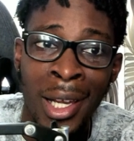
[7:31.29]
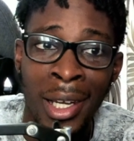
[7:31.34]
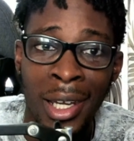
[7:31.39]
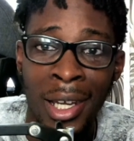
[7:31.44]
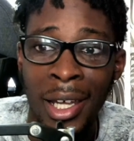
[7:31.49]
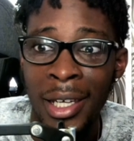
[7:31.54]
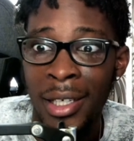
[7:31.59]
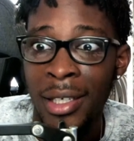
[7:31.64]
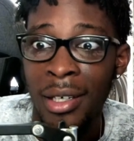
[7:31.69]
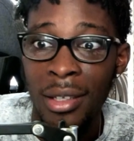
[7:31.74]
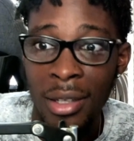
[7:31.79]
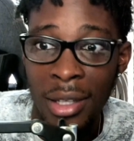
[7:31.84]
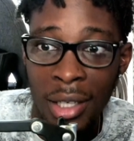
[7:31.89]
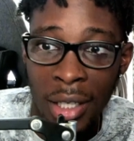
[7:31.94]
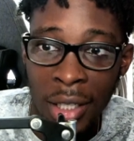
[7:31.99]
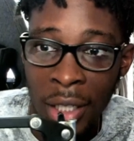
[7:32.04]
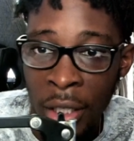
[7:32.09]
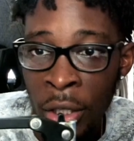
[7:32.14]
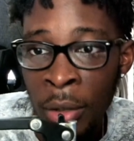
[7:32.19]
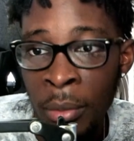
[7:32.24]
like
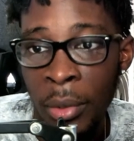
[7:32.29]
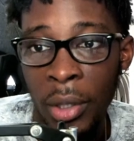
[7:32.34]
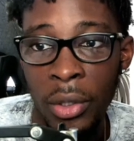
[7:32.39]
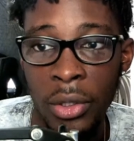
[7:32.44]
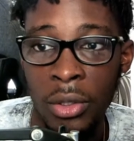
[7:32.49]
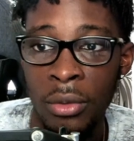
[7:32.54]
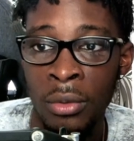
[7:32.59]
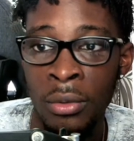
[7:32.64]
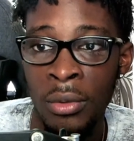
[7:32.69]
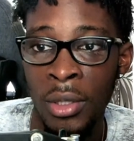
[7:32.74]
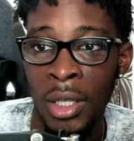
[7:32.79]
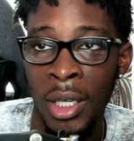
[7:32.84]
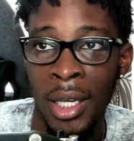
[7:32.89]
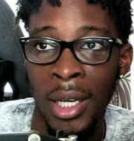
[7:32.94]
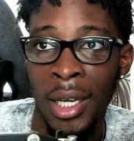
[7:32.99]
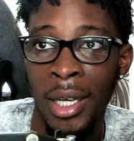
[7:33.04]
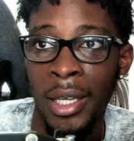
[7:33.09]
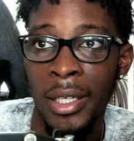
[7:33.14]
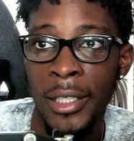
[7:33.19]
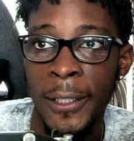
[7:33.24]
they care about you?
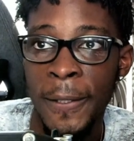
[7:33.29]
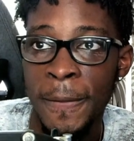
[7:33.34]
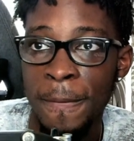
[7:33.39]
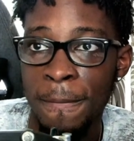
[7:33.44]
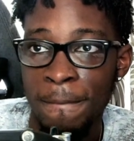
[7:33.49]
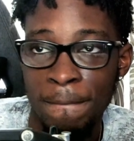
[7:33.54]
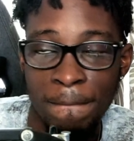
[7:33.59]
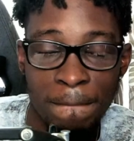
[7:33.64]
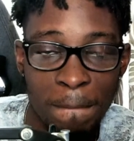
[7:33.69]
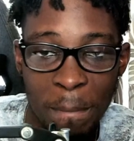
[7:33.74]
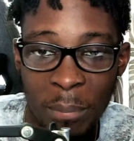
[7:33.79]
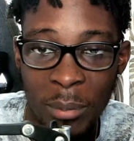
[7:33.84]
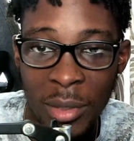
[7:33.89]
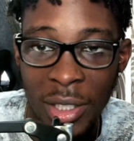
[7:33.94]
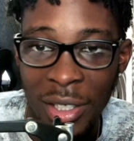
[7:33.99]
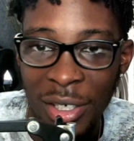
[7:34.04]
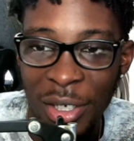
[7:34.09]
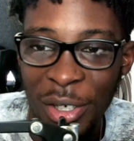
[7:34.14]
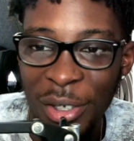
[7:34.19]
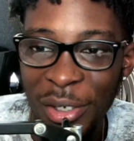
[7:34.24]
And,
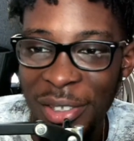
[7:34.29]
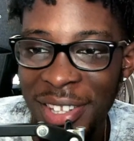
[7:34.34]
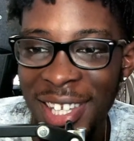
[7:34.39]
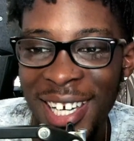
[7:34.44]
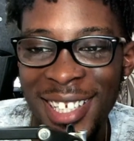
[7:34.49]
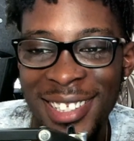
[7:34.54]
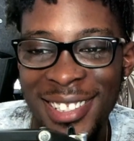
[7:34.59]
you know,